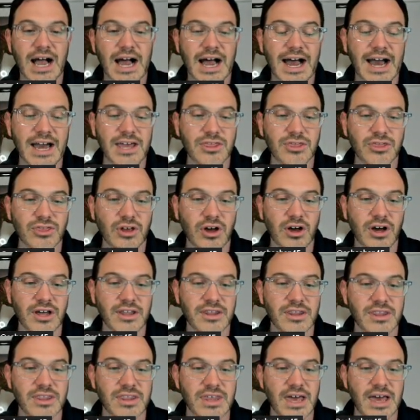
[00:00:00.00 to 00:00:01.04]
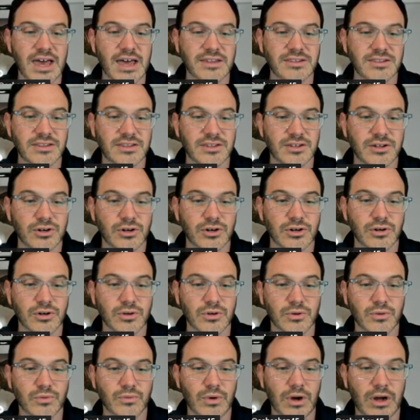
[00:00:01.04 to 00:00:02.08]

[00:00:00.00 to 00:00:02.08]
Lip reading: I thought that there,